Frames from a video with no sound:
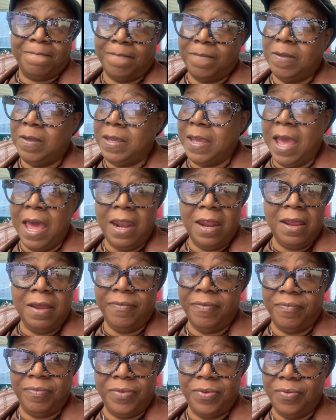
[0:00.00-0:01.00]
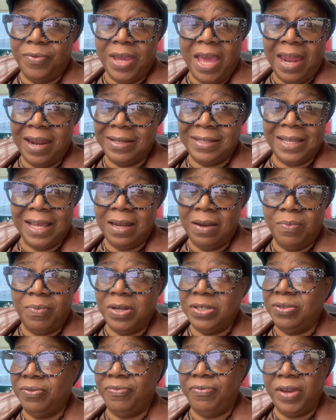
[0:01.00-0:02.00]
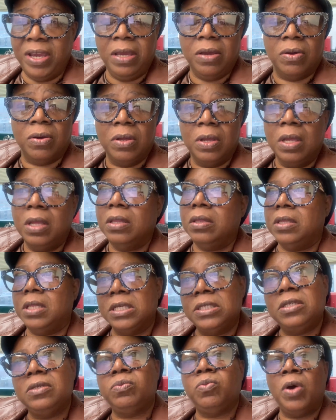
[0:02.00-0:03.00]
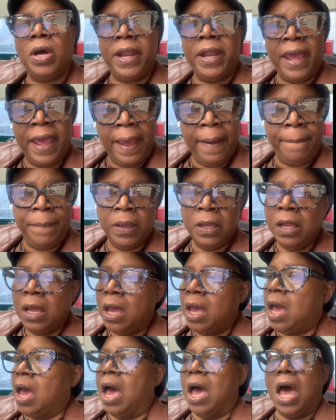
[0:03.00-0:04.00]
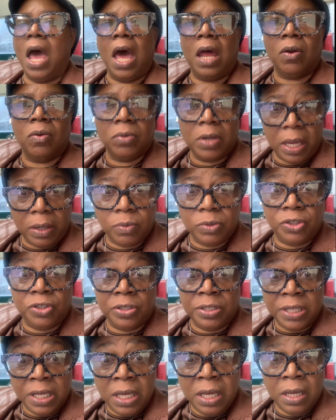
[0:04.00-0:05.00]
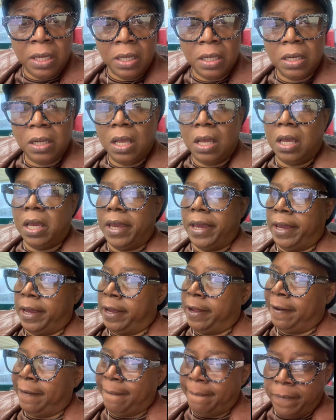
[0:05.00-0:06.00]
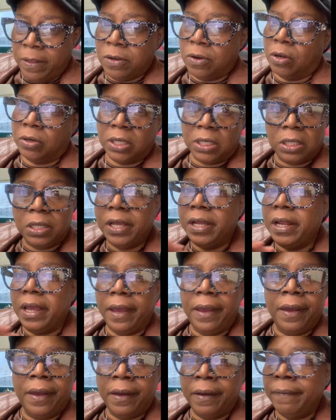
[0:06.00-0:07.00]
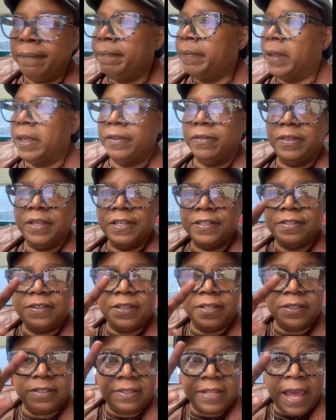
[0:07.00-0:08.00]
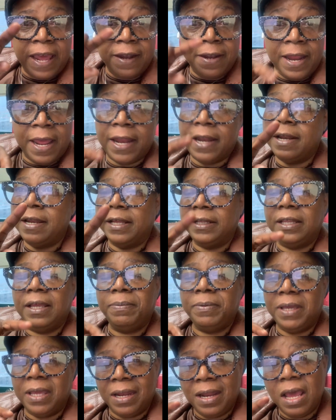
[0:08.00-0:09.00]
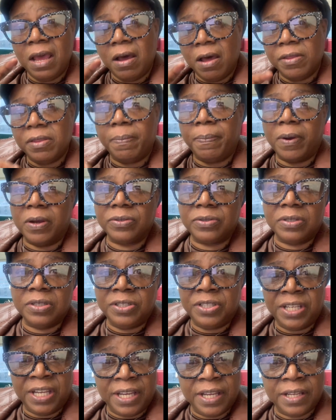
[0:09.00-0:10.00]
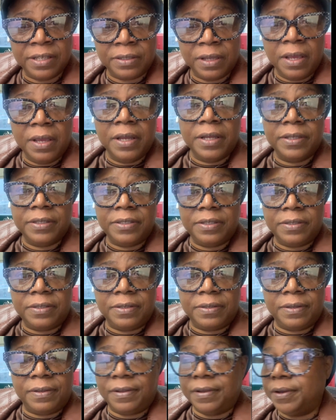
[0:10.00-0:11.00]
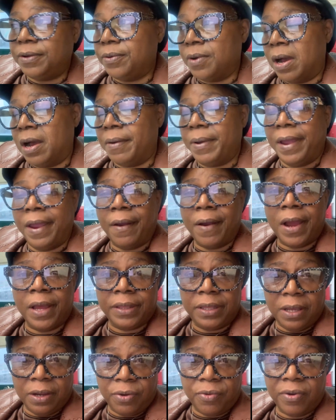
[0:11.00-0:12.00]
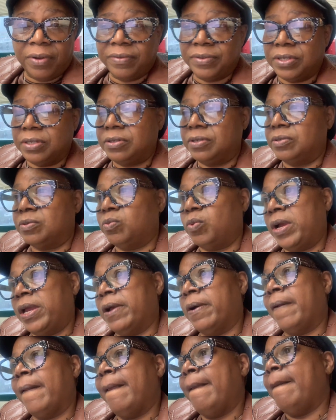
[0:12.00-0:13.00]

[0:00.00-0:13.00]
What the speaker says: You gotta tell them what you feel. This is what happened. I don't like what you did, and to clear the air. This, that, and that, and give that other person a chance to air out their grievances as well.